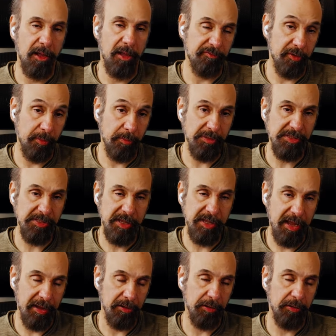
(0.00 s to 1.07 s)
from a business
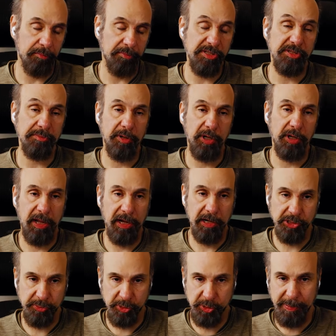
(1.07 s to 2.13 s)
model
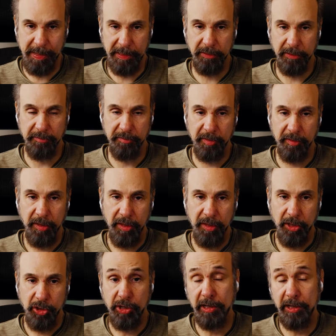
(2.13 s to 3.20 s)
hacker's perspective,
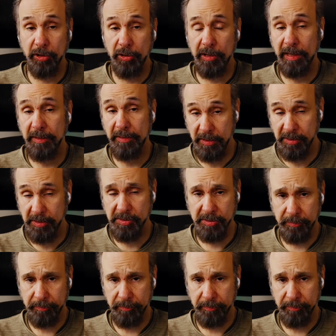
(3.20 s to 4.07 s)
you can look at this